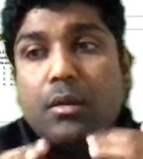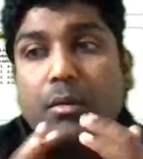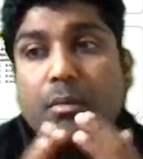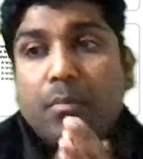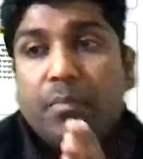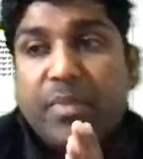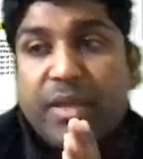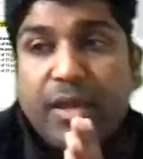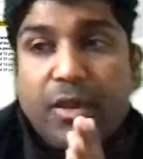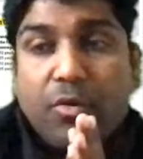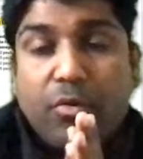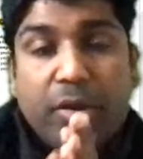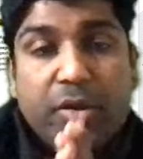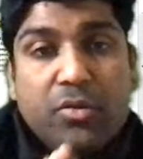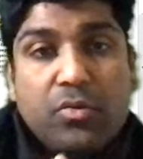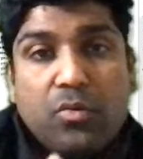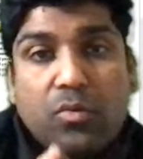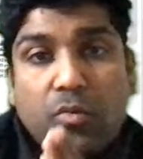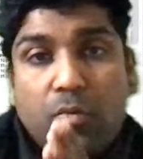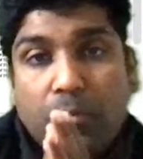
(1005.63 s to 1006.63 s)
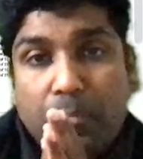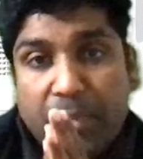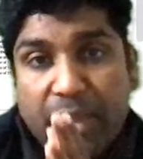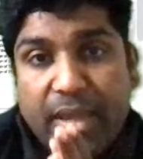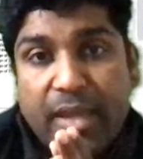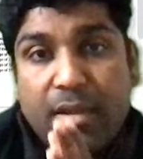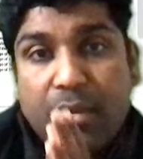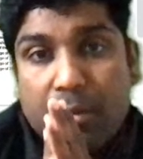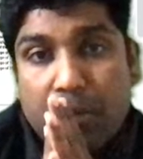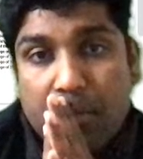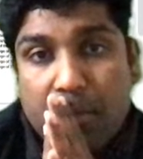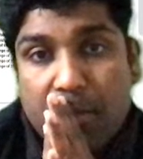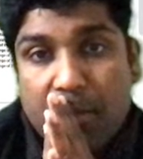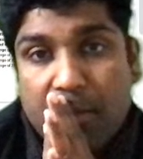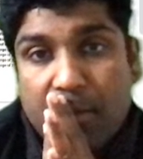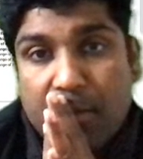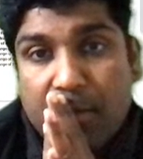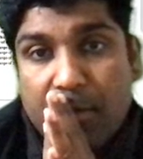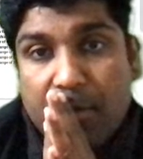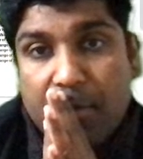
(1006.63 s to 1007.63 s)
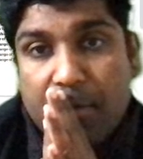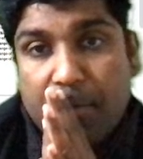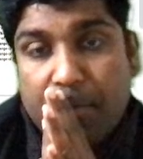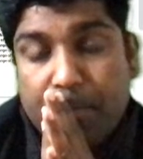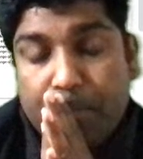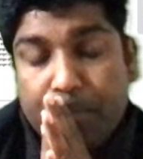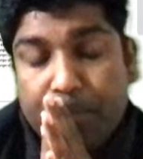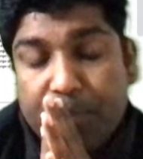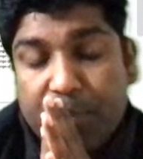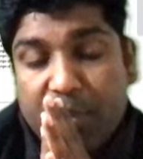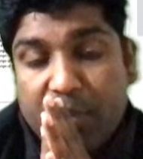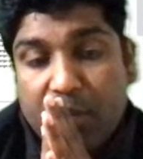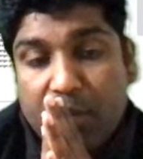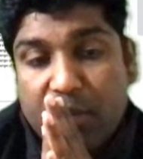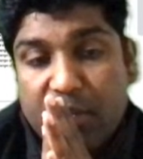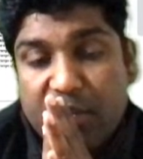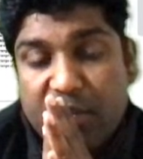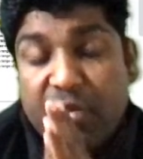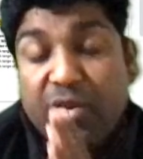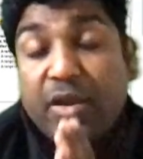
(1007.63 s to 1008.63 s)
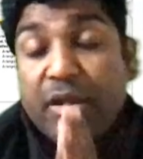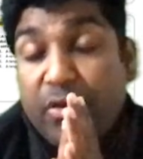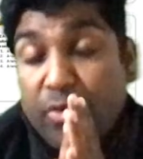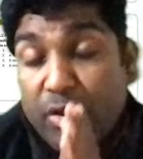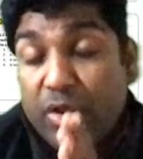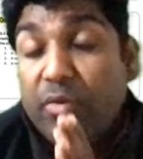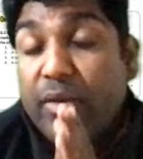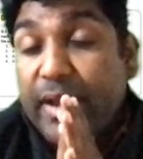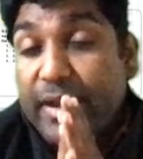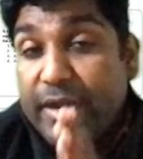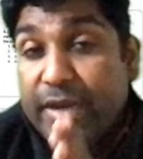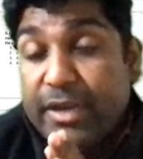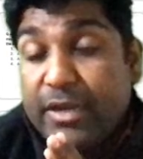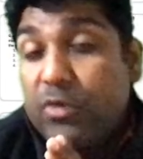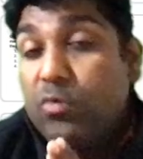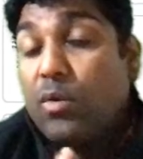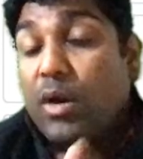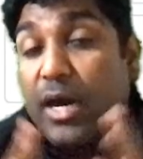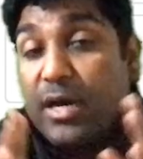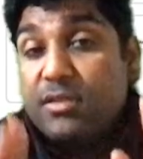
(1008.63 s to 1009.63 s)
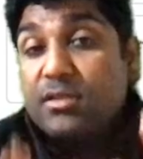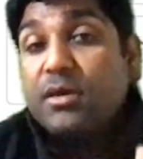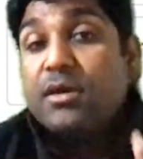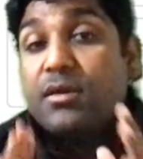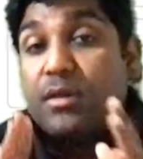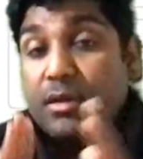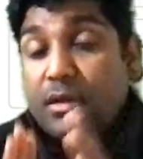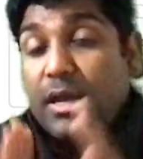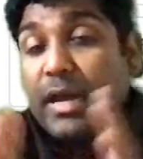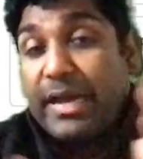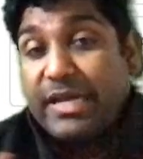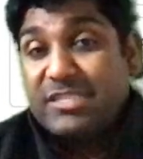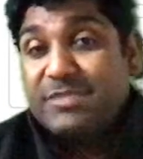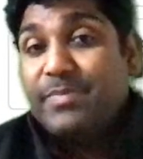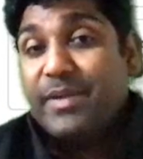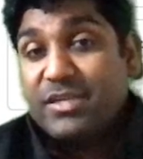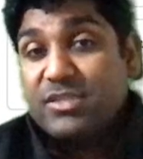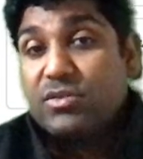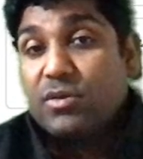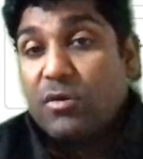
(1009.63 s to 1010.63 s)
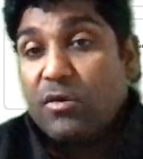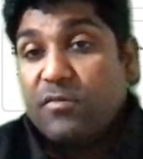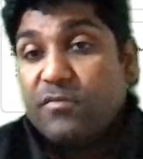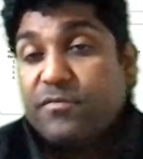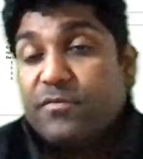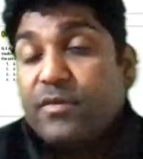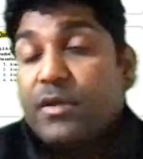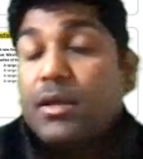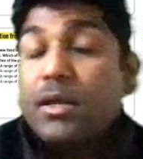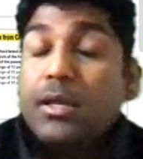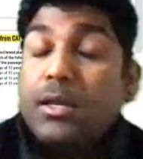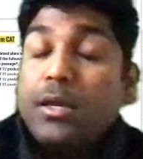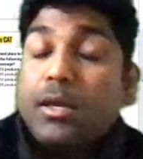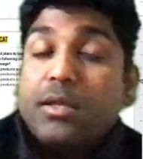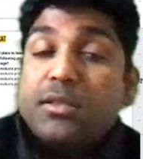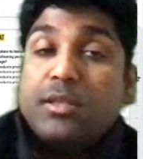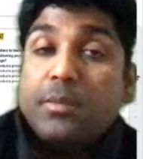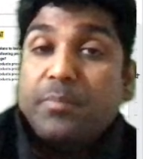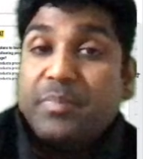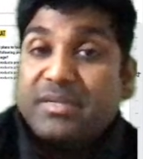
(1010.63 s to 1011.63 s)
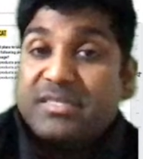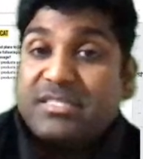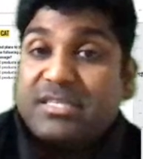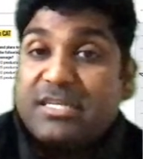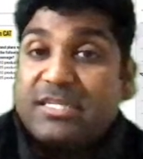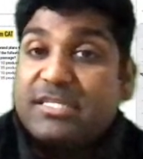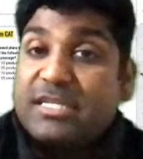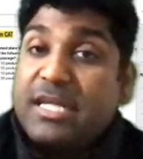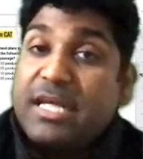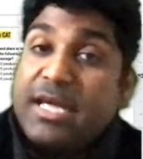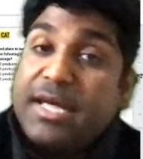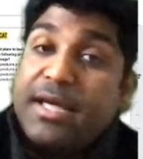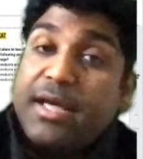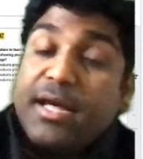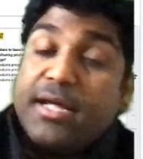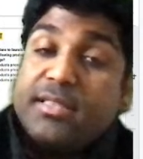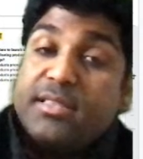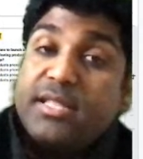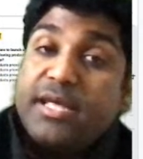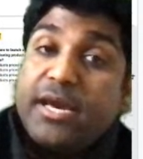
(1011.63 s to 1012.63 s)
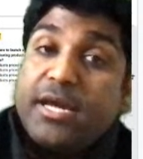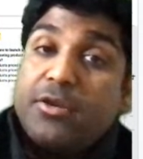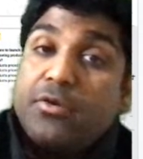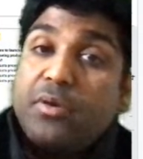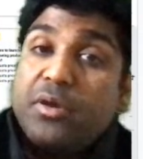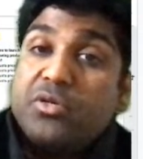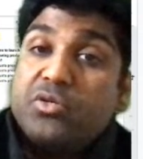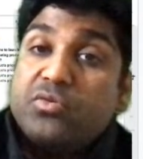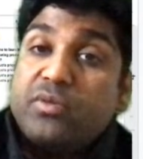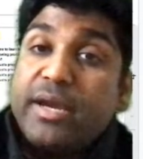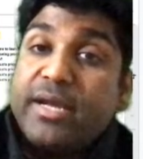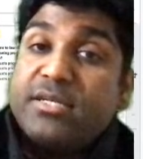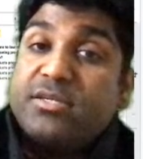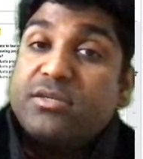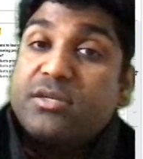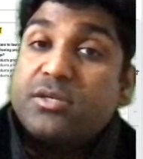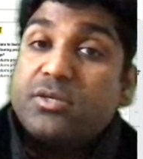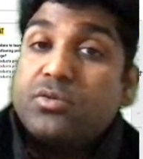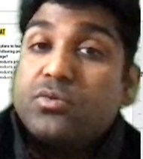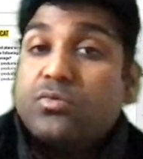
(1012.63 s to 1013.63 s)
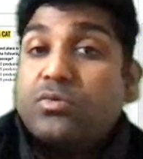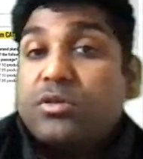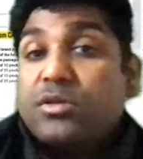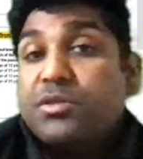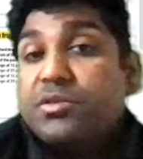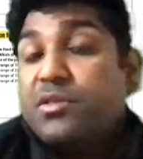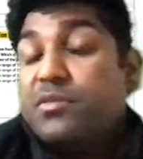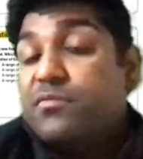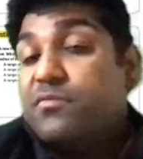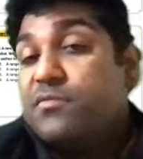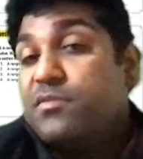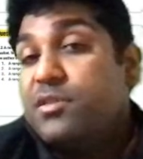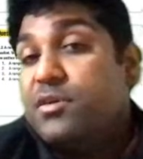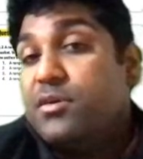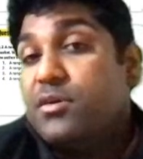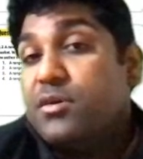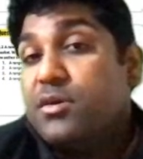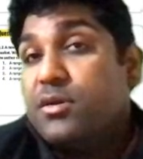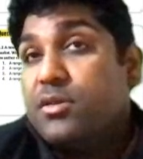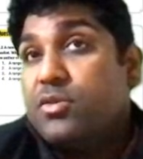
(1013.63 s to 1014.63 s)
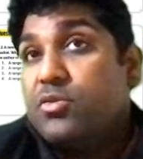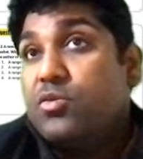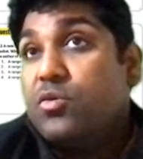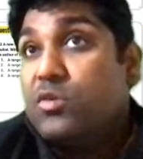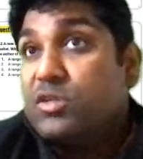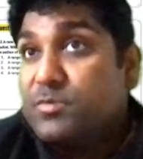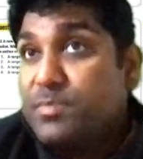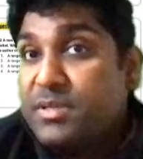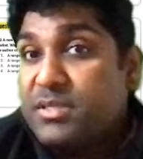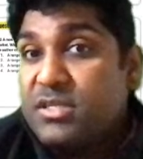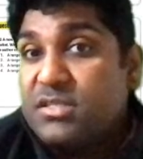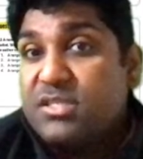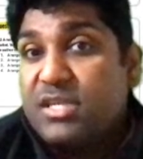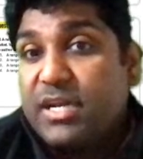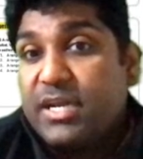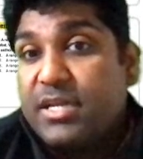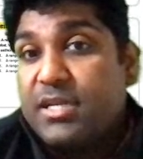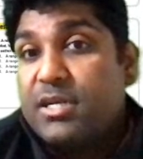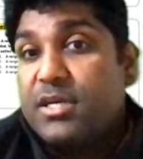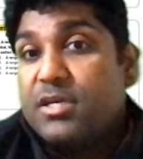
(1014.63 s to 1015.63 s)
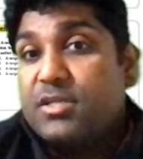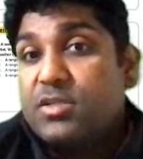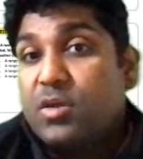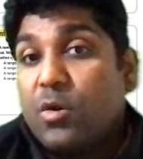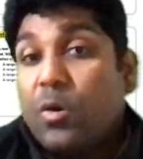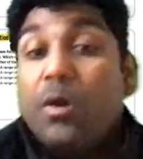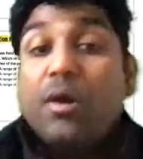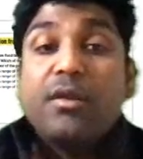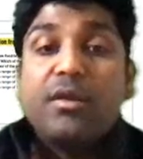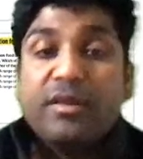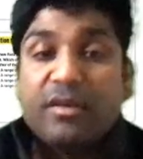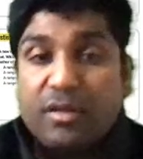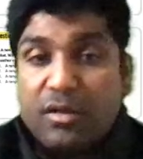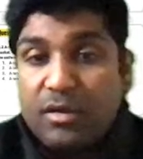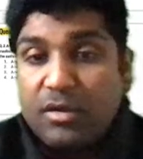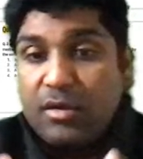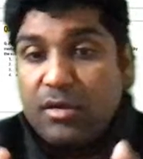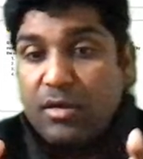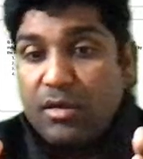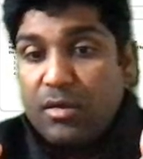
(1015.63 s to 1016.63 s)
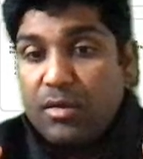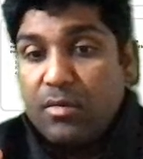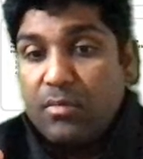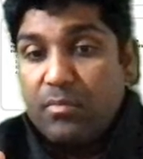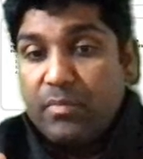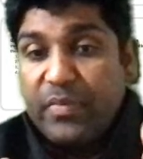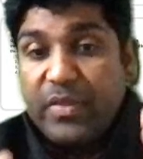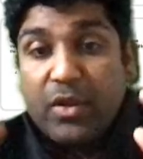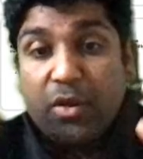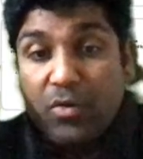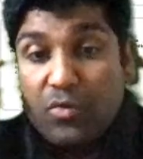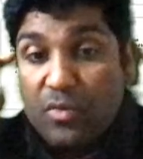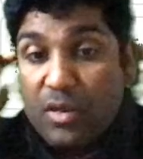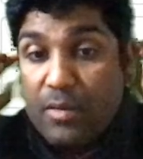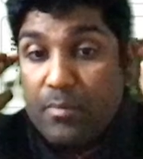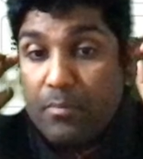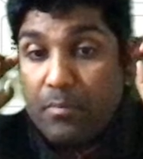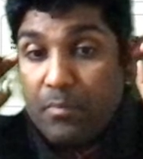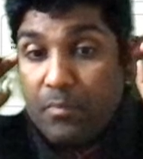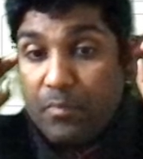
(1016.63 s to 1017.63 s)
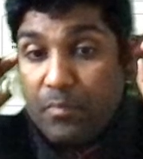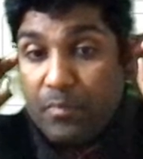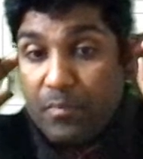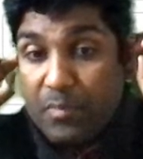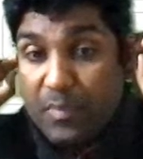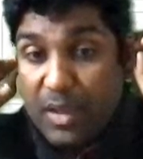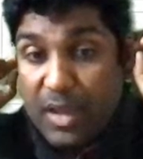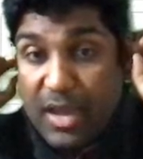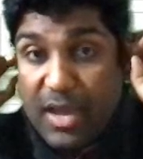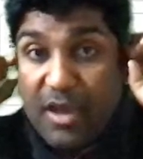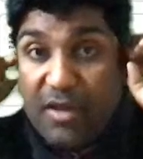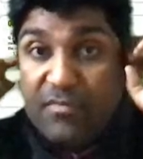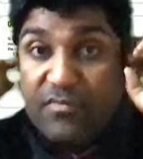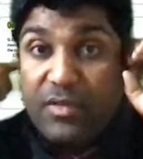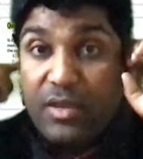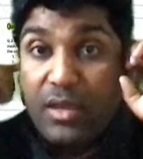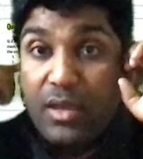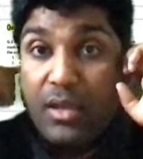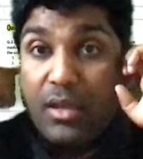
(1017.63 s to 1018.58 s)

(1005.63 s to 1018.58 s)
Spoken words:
they are going to make they're going to get into other aspects of the business, and they are going to enter into those business areas, or they're going to have